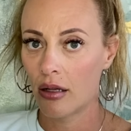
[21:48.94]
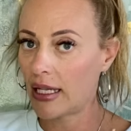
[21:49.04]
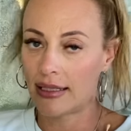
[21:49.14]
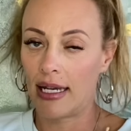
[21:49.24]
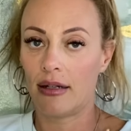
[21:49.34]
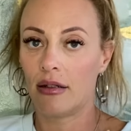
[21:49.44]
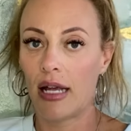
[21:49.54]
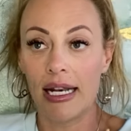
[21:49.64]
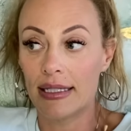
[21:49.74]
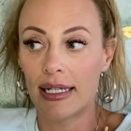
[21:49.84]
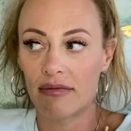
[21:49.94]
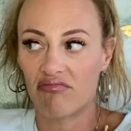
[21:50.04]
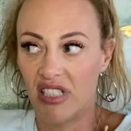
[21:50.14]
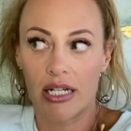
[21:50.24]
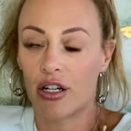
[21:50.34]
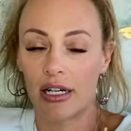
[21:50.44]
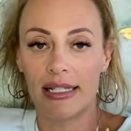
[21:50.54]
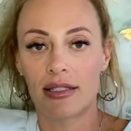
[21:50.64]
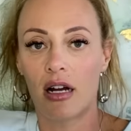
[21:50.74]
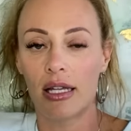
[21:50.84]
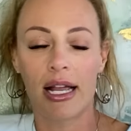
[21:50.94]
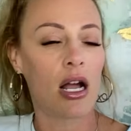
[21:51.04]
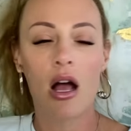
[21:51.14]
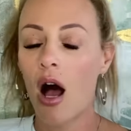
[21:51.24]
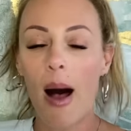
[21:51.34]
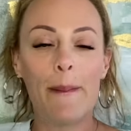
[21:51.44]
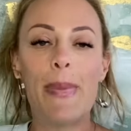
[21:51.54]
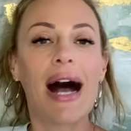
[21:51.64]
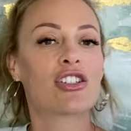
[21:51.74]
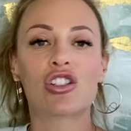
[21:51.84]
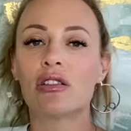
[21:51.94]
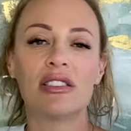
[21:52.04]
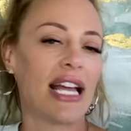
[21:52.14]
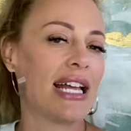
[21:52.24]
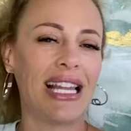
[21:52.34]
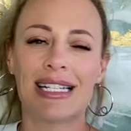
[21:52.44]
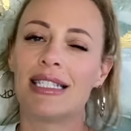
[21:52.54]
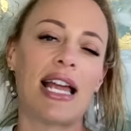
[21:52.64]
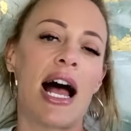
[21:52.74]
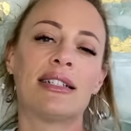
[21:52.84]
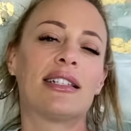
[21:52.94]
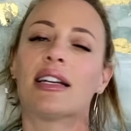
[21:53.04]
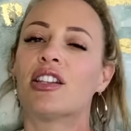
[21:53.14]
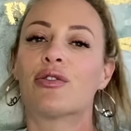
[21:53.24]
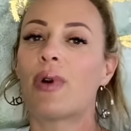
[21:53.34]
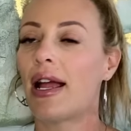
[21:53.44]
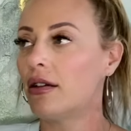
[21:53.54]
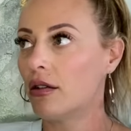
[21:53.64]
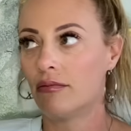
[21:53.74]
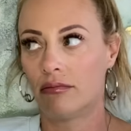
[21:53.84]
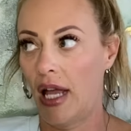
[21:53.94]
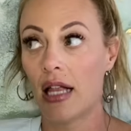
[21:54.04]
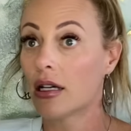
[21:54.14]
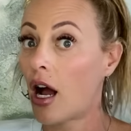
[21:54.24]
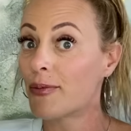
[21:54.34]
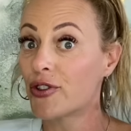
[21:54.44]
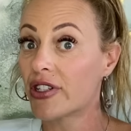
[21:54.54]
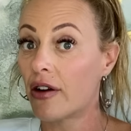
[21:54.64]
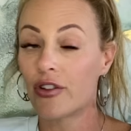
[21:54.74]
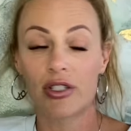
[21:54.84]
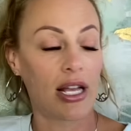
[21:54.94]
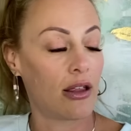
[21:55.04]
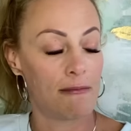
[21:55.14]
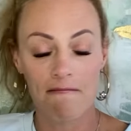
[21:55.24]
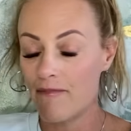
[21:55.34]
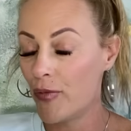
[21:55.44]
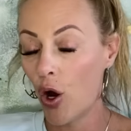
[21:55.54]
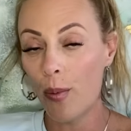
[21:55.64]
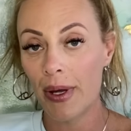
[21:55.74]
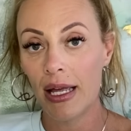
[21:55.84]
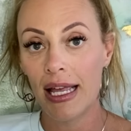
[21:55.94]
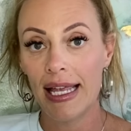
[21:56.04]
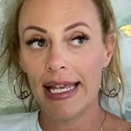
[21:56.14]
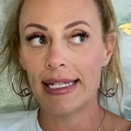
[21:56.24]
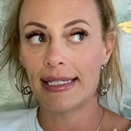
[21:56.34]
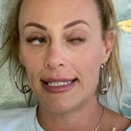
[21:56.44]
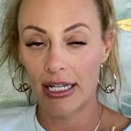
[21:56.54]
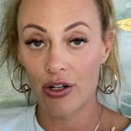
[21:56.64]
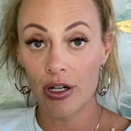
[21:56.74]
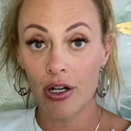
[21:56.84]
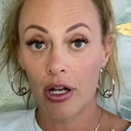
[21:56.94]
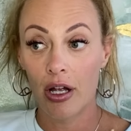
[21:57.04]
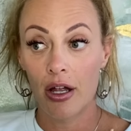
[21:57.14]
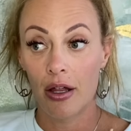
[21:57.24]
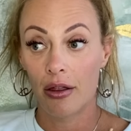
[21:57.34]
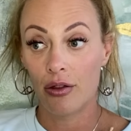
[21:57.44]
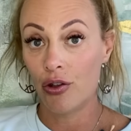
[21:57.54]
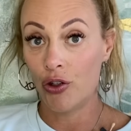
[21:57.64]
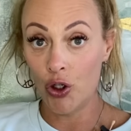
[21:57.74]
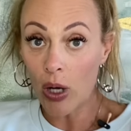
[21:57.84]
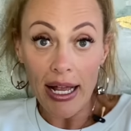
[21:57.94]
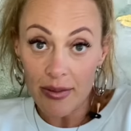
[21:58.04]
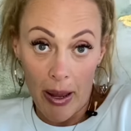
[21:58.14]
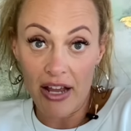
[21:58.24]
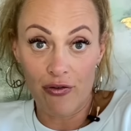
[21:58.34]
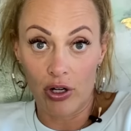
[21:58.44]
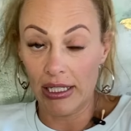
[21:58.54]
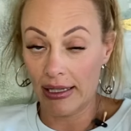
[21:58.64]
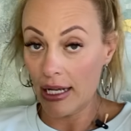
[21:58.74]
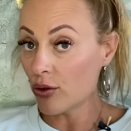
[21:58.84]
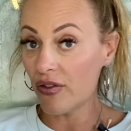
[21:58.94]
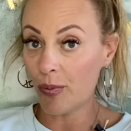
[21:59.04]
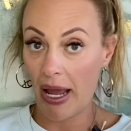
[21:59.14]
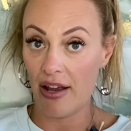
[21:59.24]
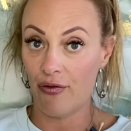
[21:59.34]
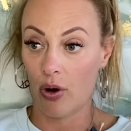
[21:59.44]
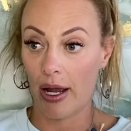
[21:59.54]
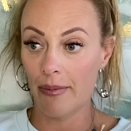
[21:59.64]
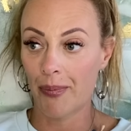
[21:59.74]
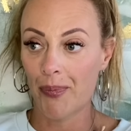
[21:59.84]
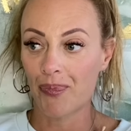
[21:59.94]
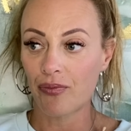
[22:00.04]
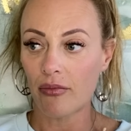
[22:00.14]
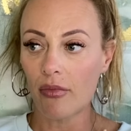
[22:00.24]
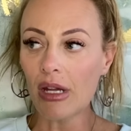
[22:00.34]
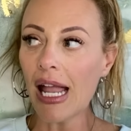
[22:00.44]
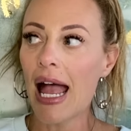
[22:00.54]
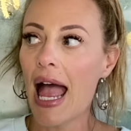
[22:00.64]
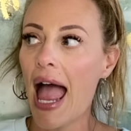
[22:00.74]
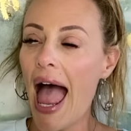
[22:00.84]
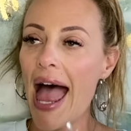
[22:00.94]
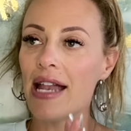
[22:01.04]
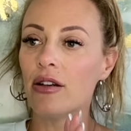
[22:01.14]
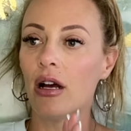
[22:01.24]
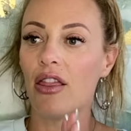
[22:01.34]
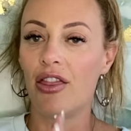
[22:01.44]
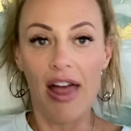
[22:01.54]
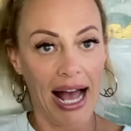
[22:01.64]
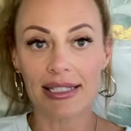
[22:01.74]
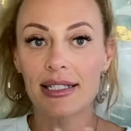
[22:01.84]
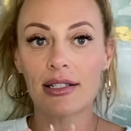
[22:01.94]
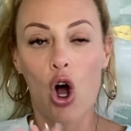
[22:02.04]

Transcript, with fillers: That's it. And it's like dinner. It's not like a bachelor date, like dancing in the rain, helicopters at Governor's Island. Nope. It is dinner. You guys pay for it. Like they don't even pay for it. And that's